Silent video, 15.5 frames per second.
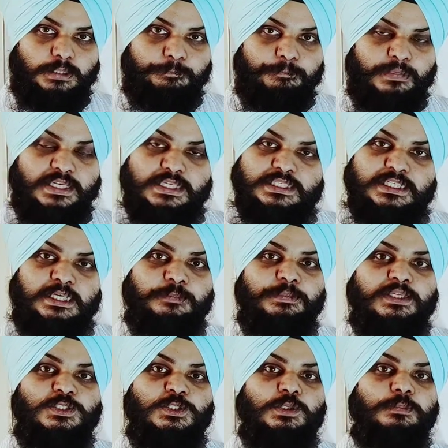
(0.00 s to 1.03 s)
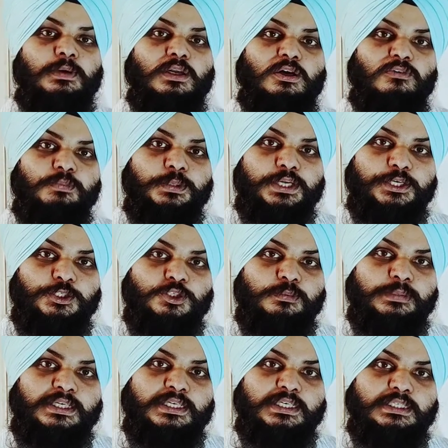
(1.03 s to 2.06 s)
basic principle of
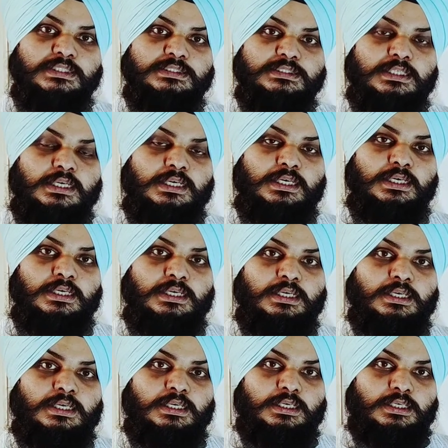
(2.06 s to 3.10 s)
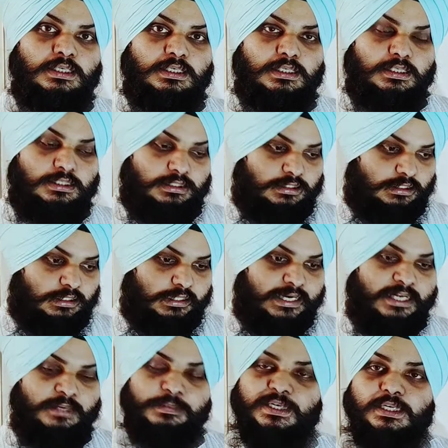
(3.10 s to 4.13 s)
potentiometer is
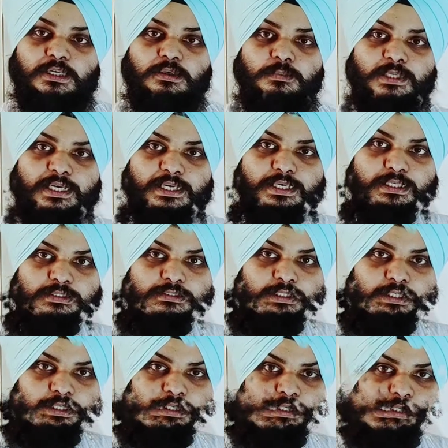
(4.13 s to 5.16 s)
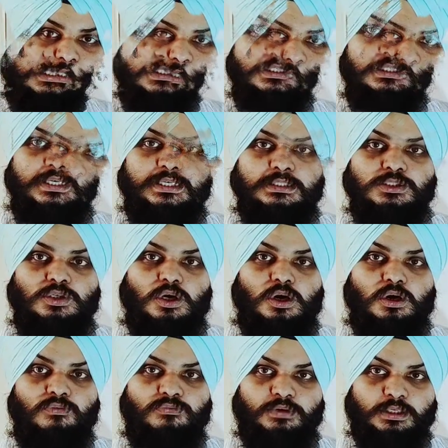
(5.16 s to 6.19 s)
can be termed as resistance
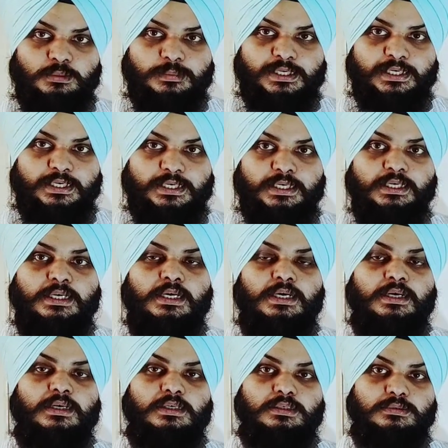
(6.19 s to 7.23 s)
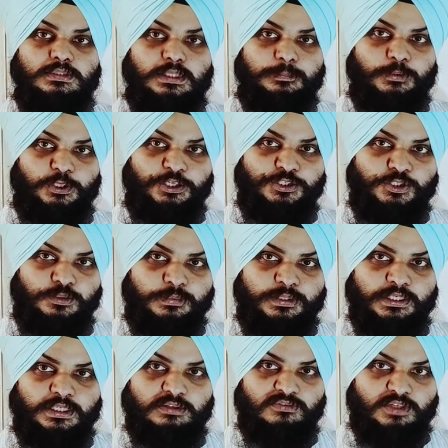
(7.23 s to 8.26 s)
offered by the
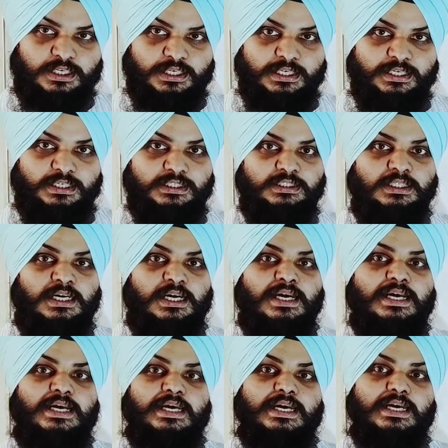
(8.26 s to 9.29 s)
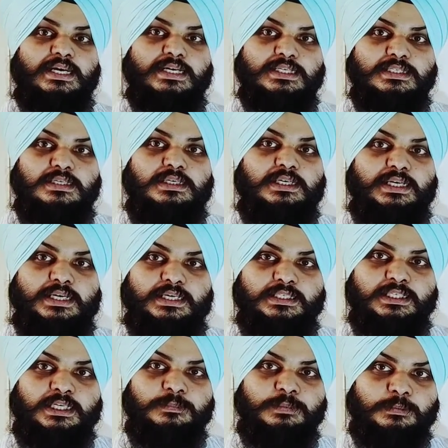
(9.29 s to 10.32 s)
potentiometer wire is
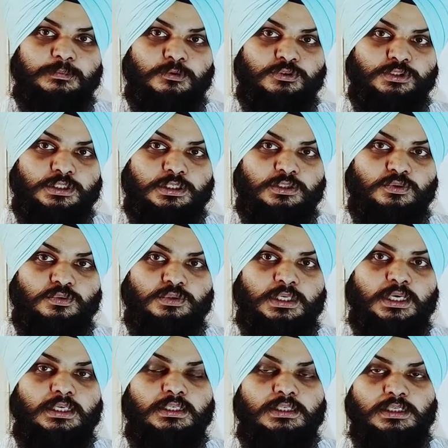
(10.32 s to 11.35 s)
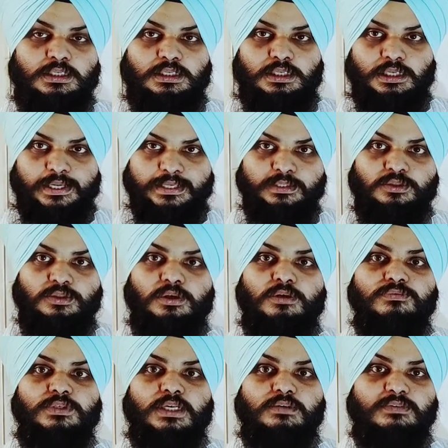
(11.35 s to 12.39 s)
directly proportional to the length
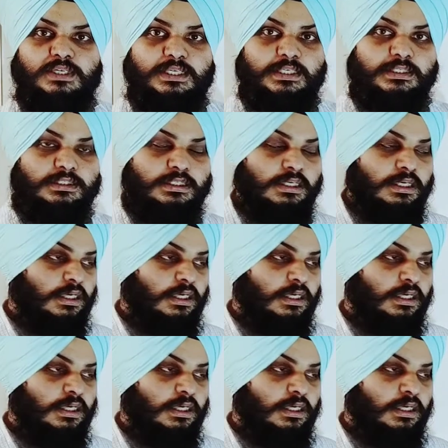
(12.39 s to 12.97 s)
of the wire.